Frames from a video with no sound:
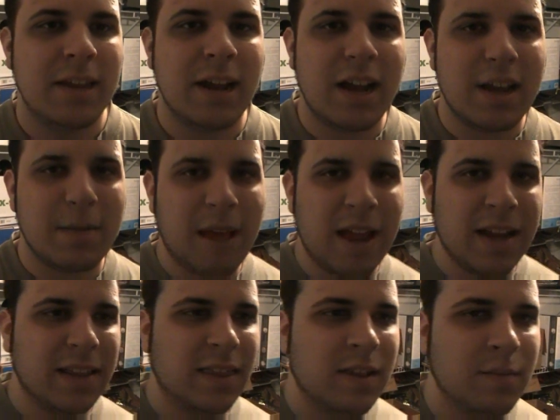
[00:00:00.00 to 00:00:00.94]
that I am
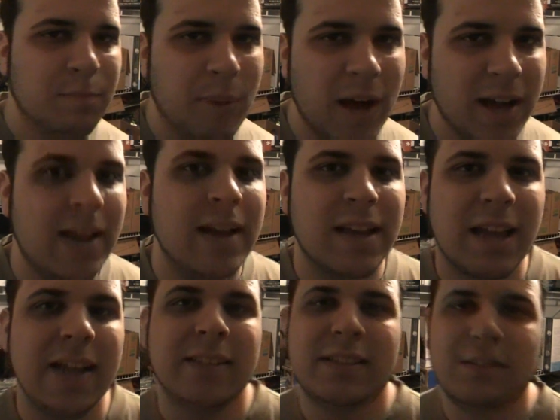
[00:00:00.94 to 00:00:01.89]
anything but
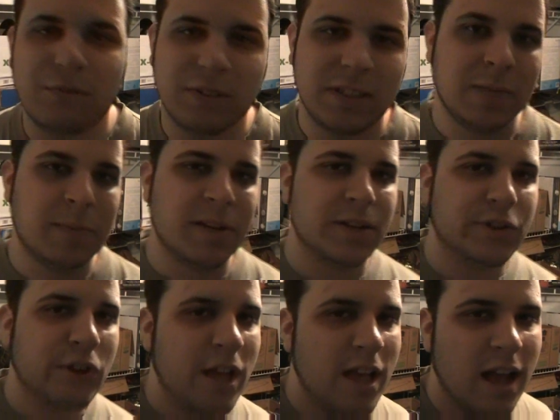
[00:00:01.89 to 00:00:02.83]
against free
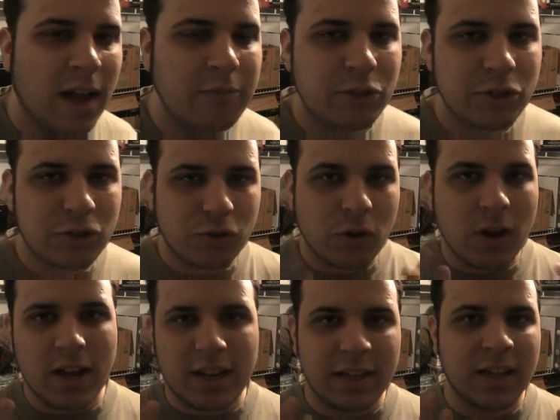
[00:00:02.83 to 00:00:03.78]
speech. I'm just
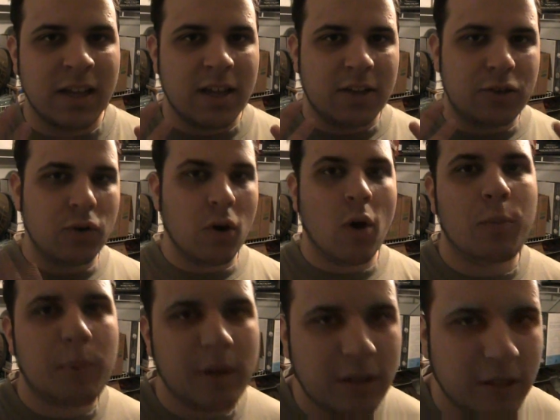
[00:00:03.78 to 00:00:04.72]
trying to
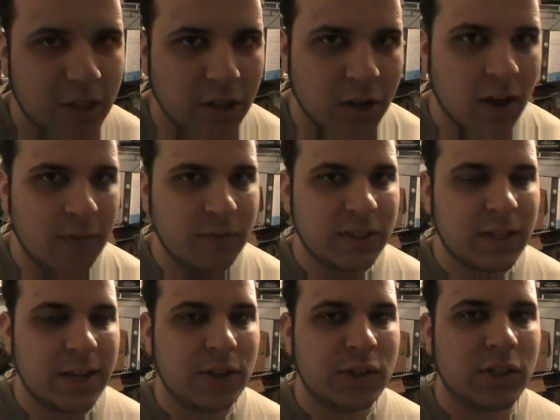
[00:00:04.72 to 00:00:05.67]
open the
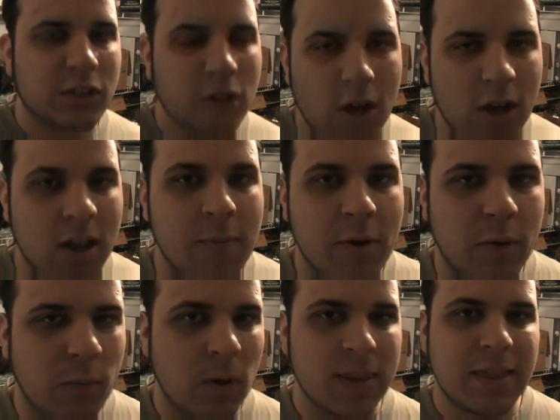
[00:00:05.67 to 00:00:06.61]
conversation and talk
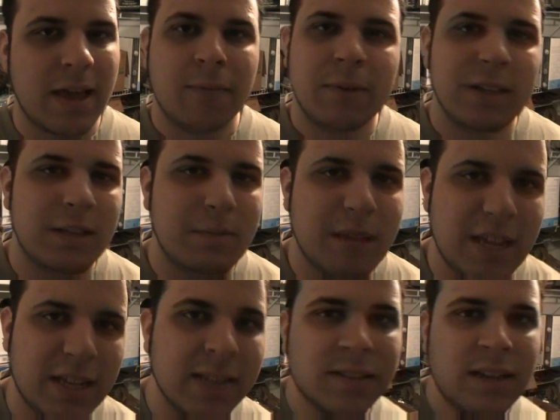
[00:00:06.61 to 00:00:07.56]
about what that really
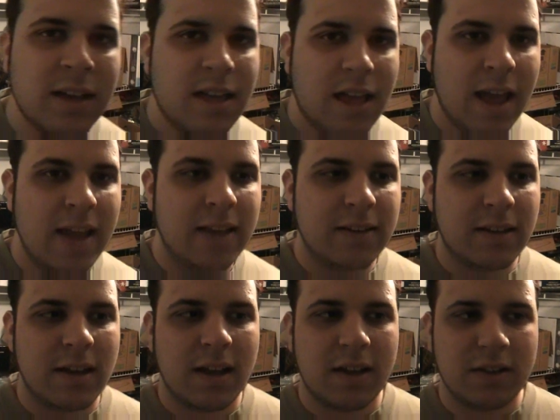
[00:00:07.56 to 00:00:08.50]
means, and
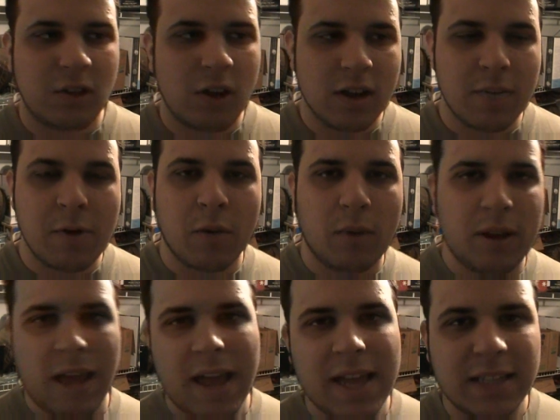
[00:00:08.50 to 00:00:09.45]
talk about
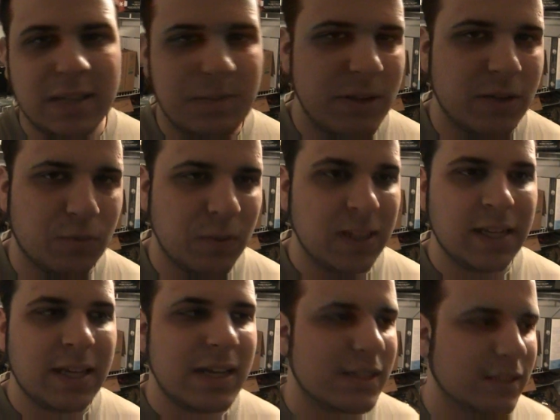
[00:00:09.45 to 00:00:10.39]
what hate speech
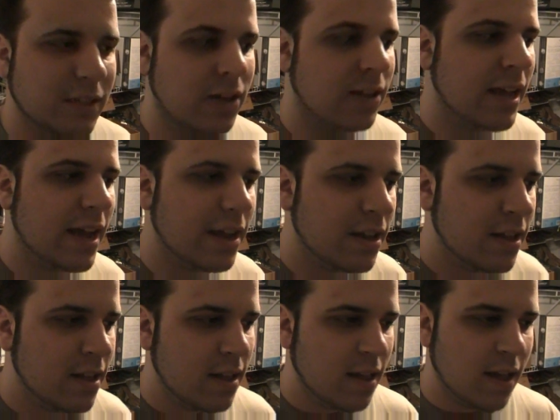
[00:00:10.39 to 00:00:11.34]
really is and all that.
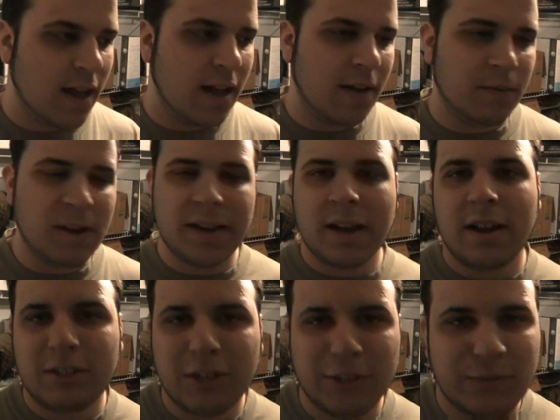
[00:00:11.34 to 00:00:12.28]
Right
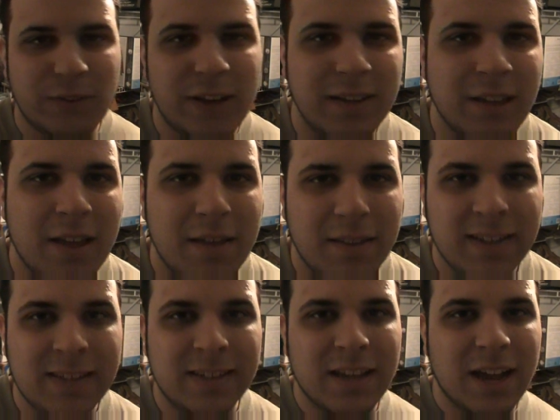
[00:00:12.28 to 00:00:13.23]
now I just felt
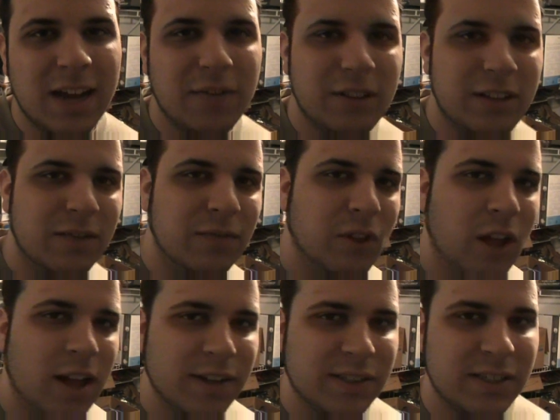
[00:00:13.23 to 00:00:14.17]
this is kind of a little
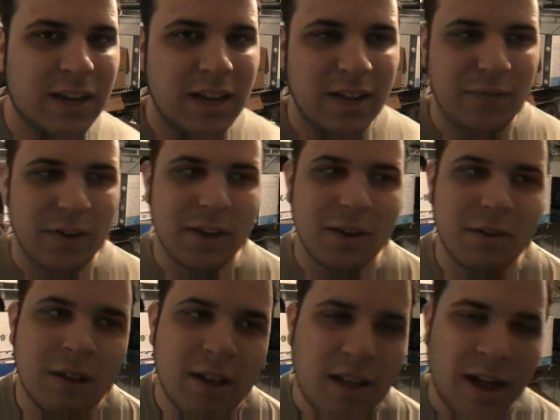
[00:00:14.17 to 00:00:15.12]
vlog-style
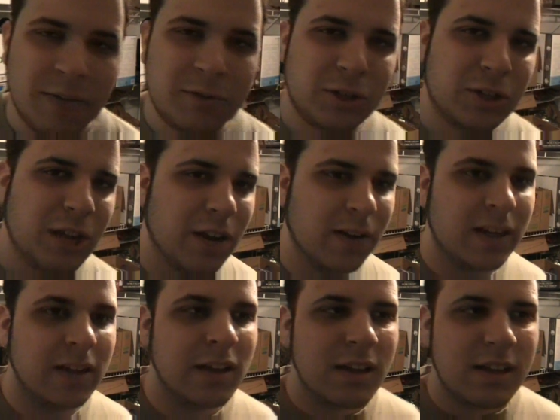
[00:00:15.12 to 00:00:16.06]
video. I'm just
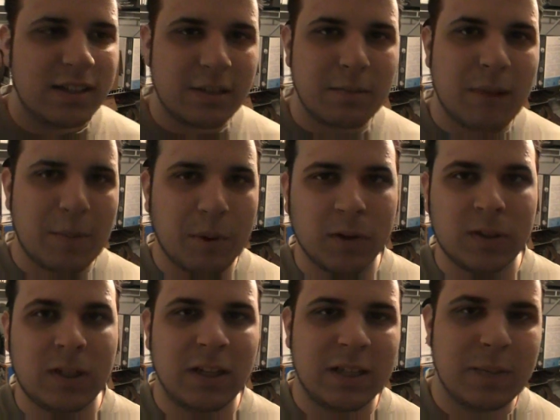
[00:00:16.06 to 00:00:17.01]
sharing some of my
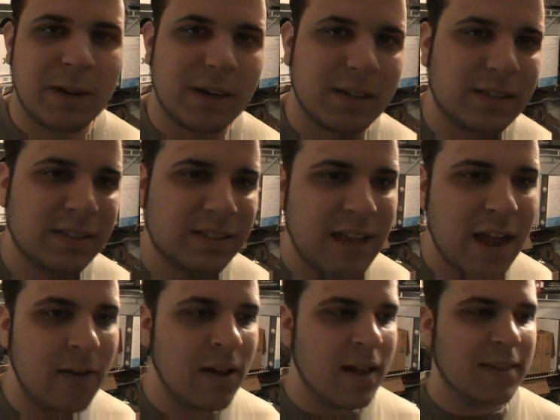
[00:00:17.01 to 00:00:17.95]
personal experiences
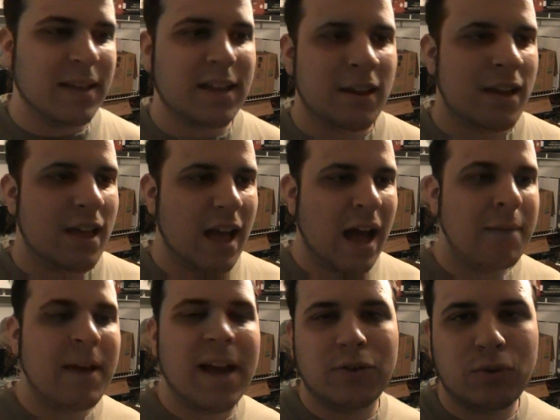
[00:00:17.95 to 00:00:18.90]
now that
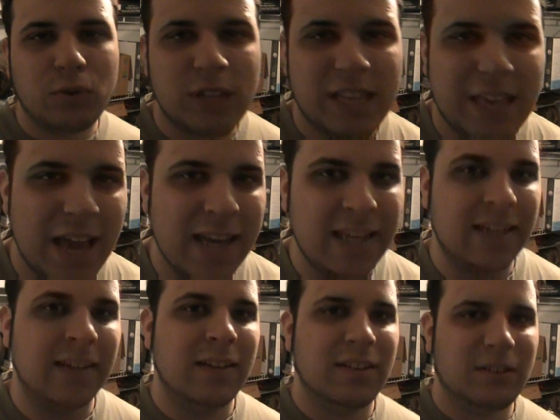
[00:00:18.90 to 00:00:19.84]
I'm actually
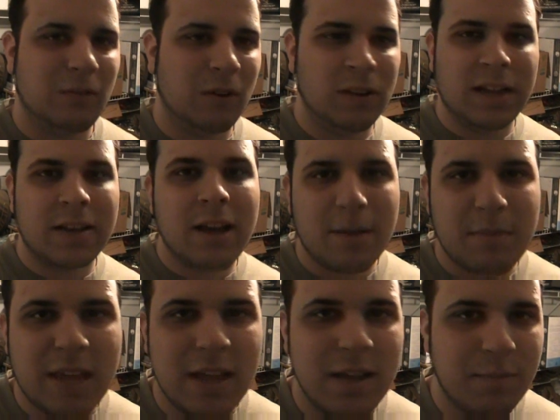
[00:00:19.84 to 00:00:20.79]
getting, or like not
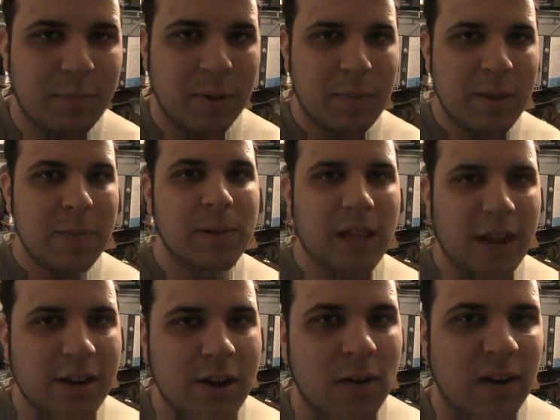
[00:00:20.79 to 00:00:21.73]
me, but people
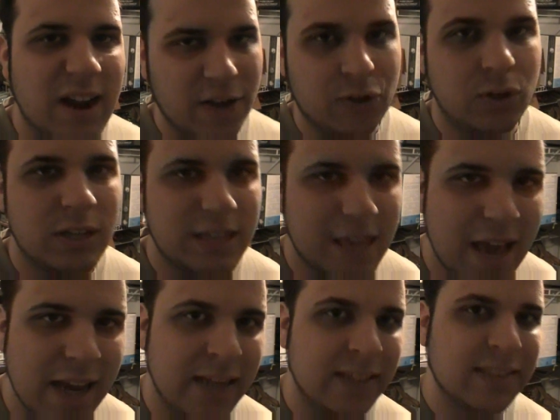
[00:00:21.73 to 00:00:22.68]
I know are actually
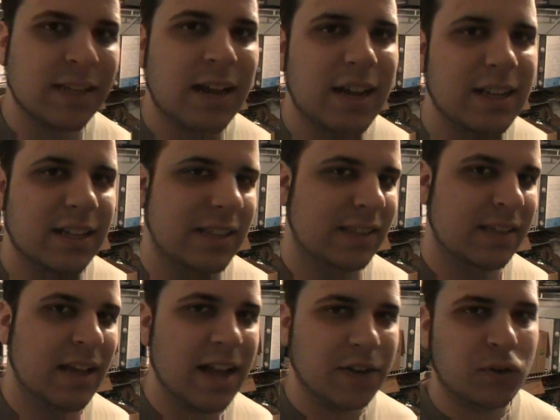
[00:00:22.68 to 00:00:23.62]
getting
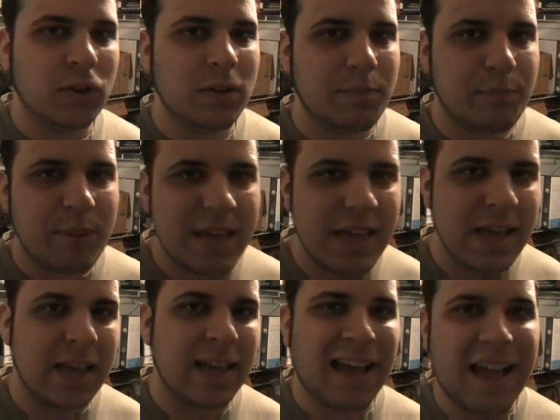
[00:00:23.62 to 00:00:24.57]
silenced, actually
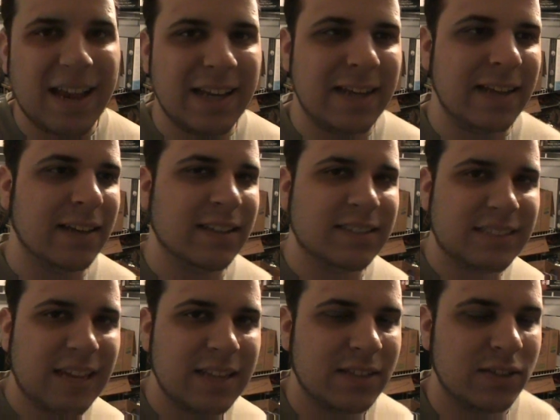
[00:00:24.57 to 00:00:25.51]
being edited and
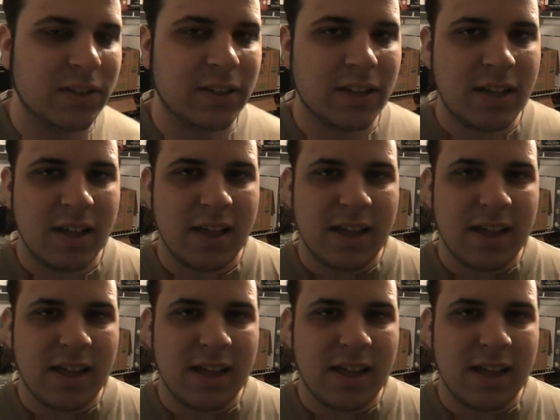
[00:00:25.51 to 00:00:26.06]
censored.